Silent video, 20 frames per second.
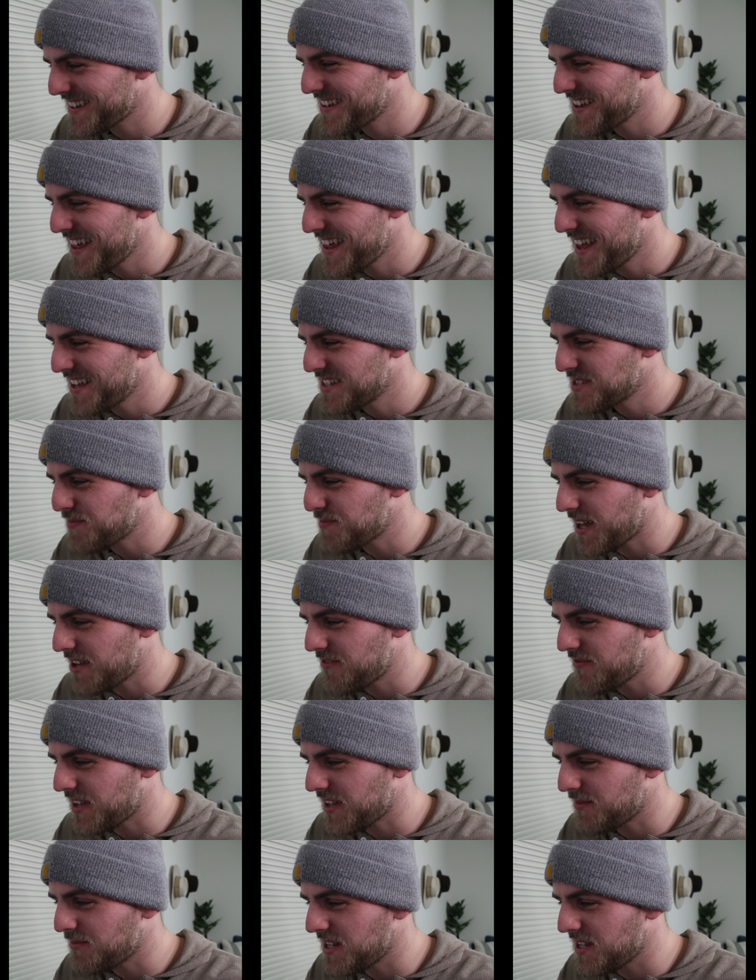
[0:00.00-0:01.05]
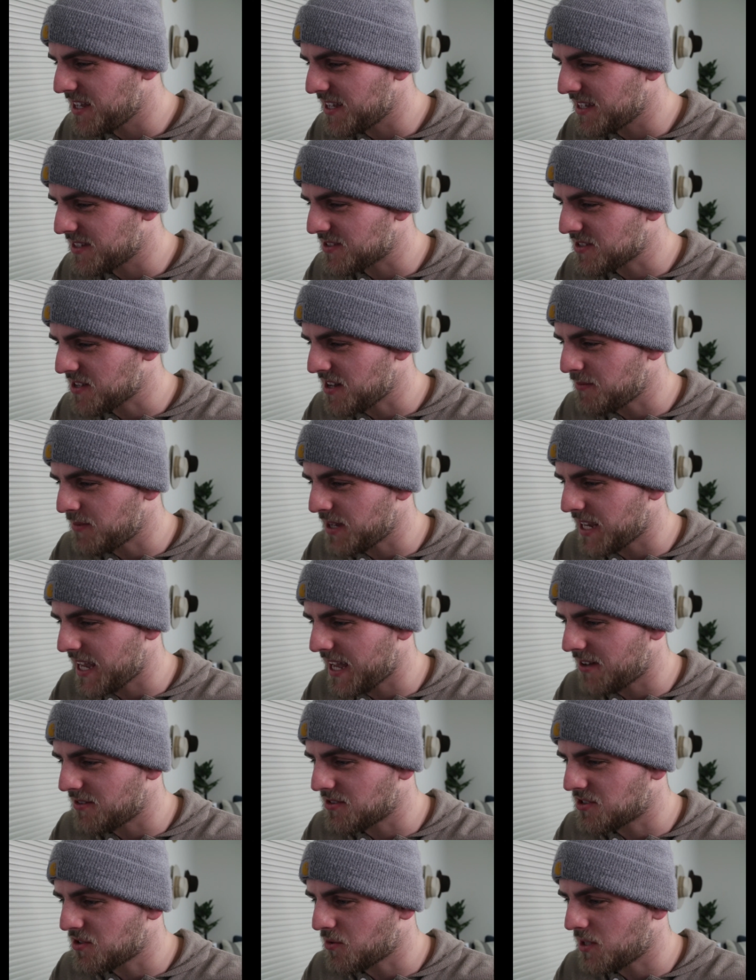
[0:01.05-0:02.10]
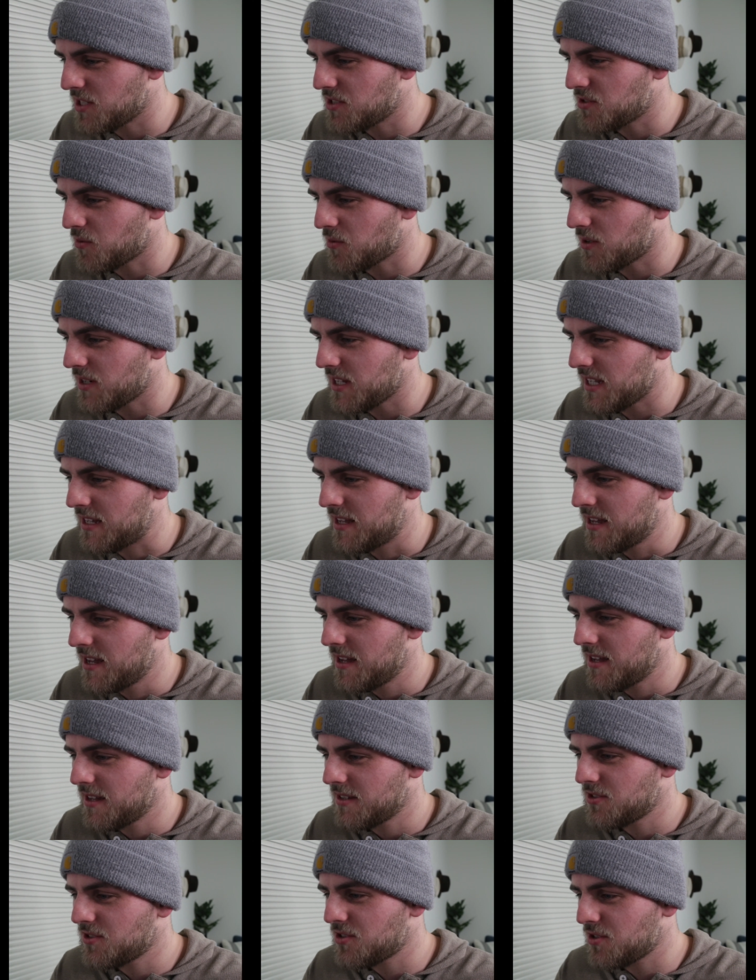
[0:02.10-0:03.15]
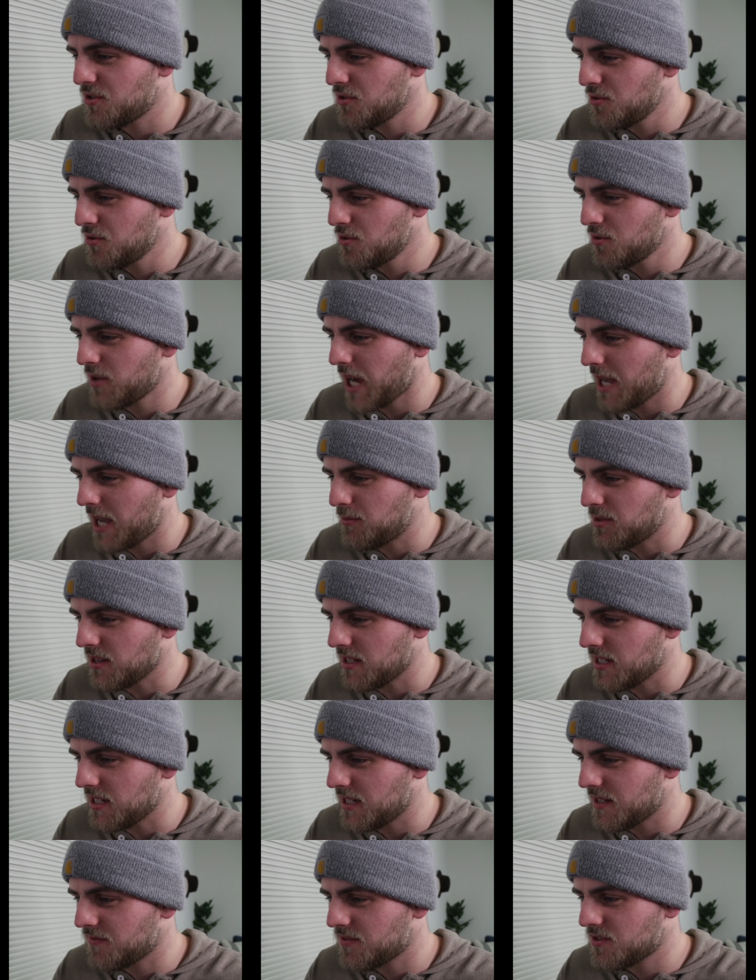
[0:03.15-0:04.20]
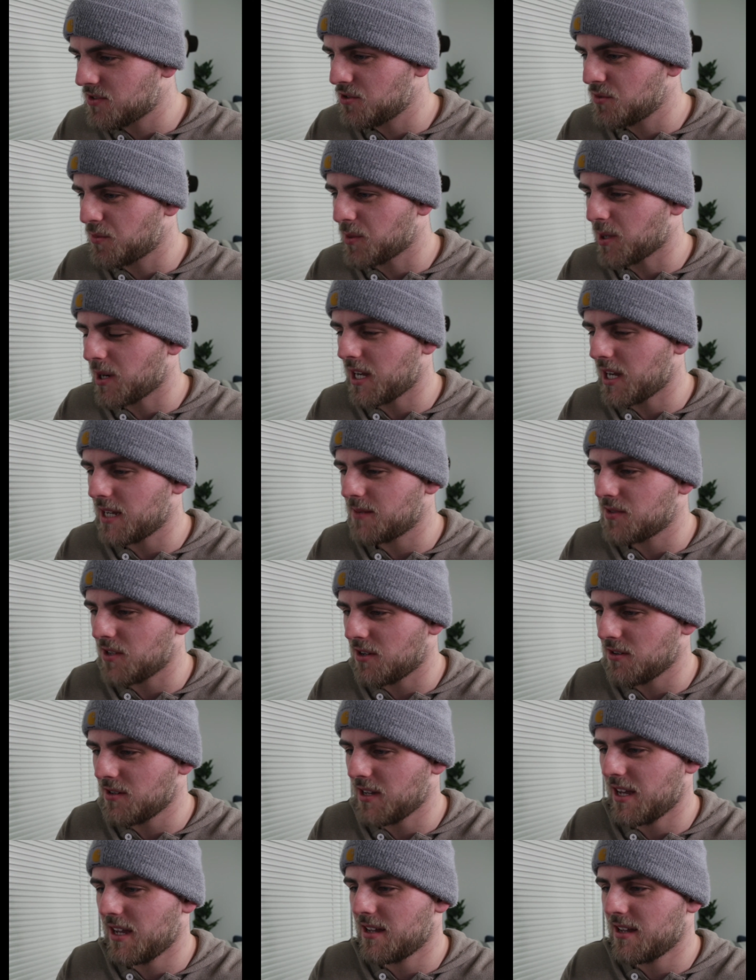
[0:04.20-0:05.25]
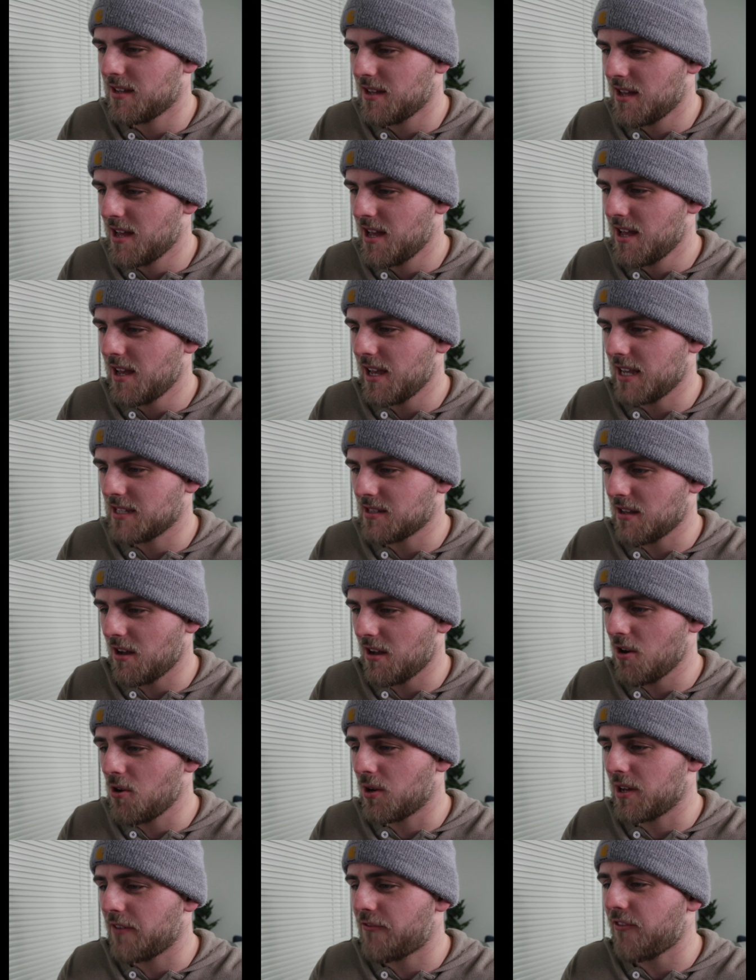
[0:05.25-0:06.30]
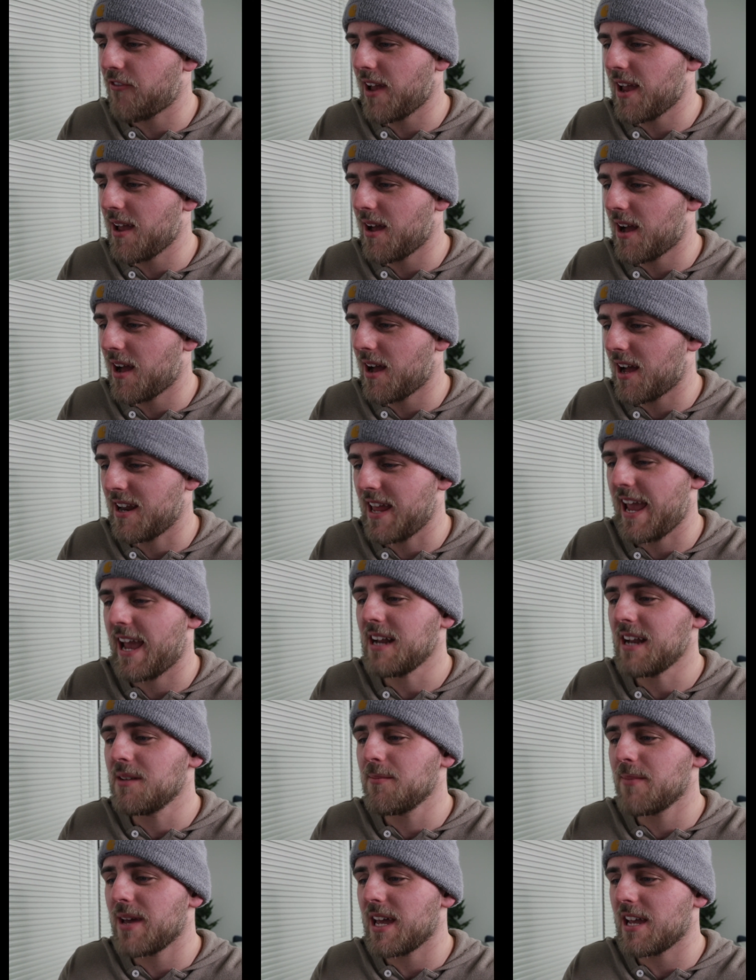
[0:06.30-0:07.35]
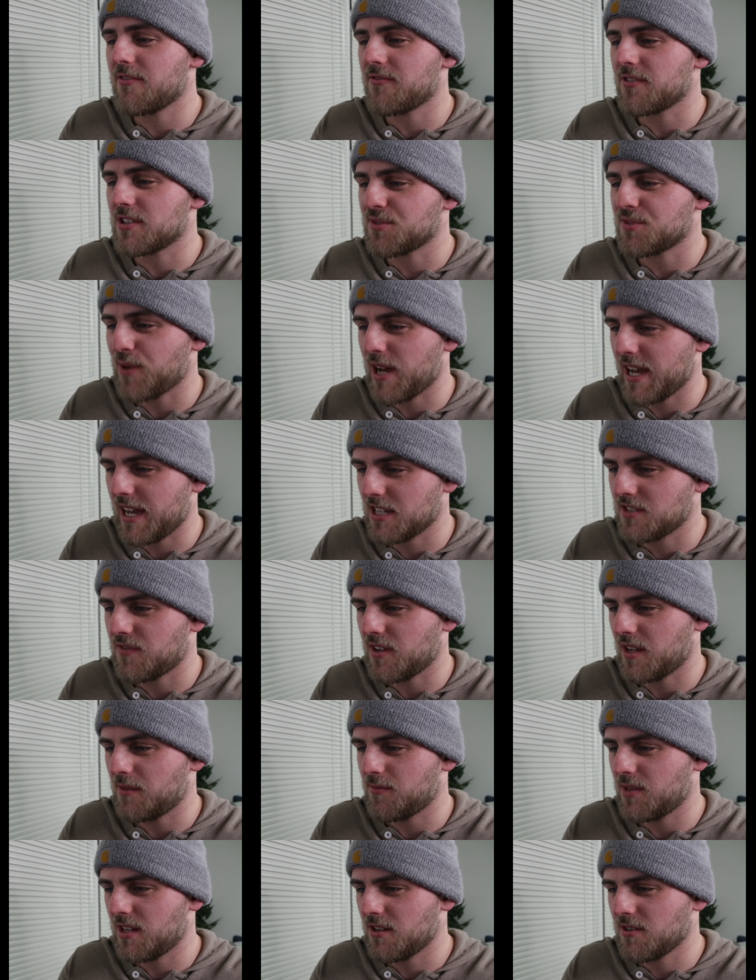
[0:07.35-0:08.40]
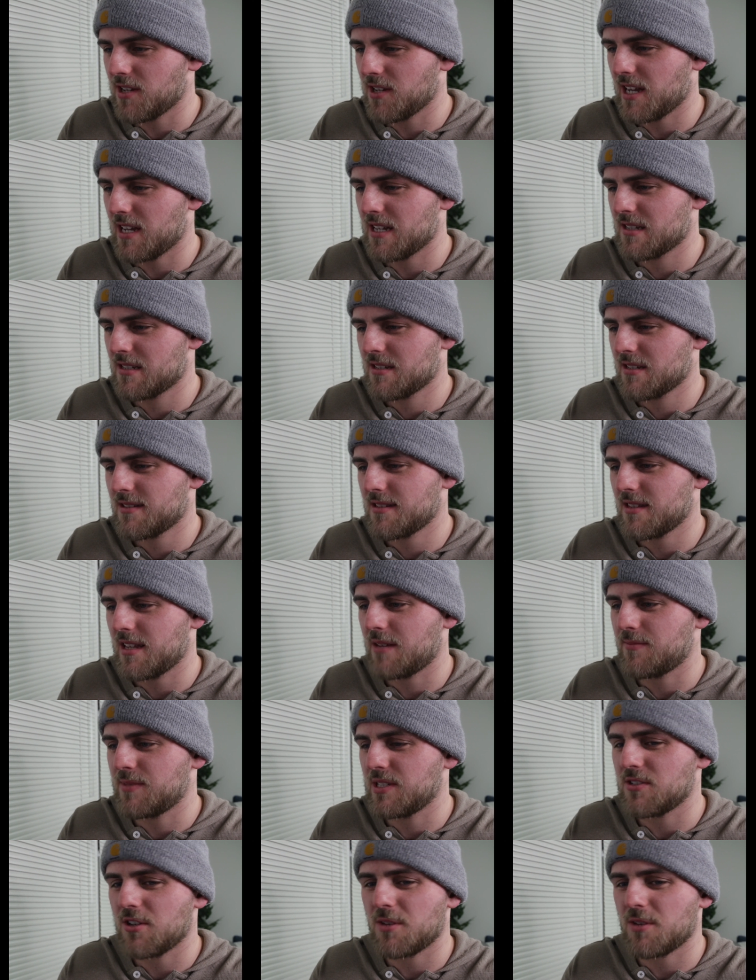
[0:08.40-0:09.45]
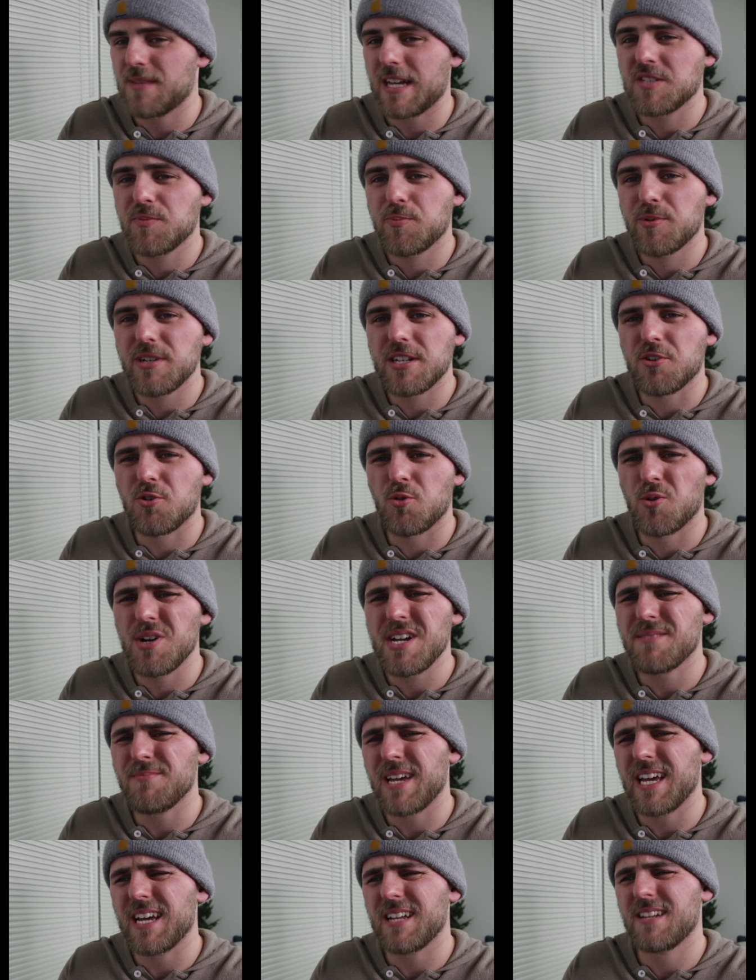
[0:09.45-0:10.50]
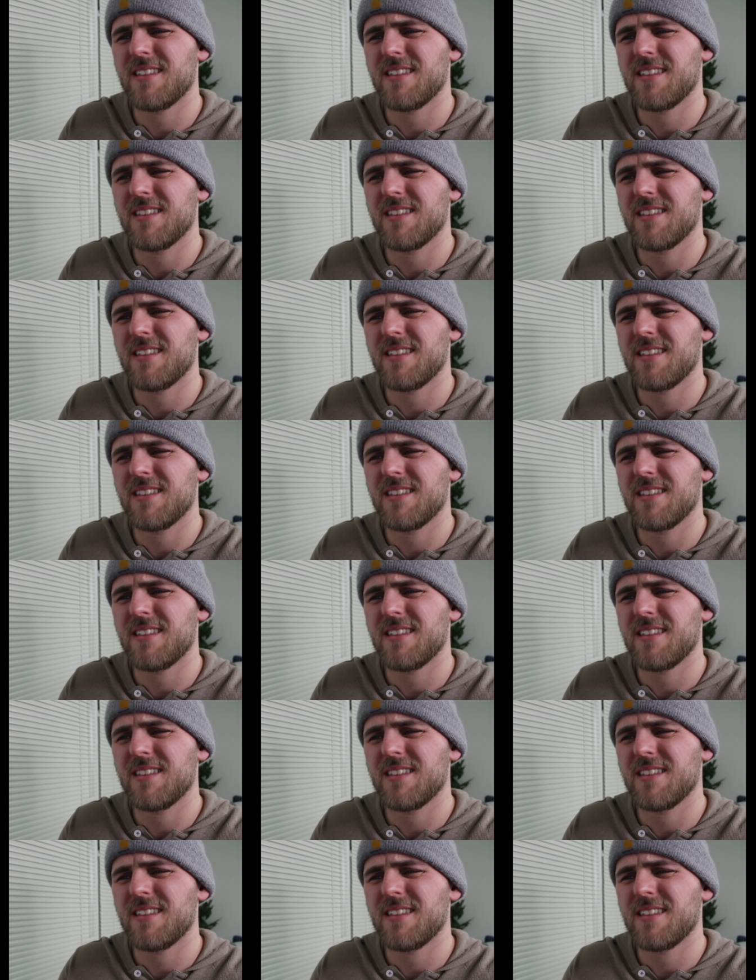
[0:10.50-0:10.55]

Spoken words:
Spy Family is coming out 2022, I believe. Super hyped. Okay. An anime for Spy X Family. Okay. That'd be dope. That's pretty quick, man.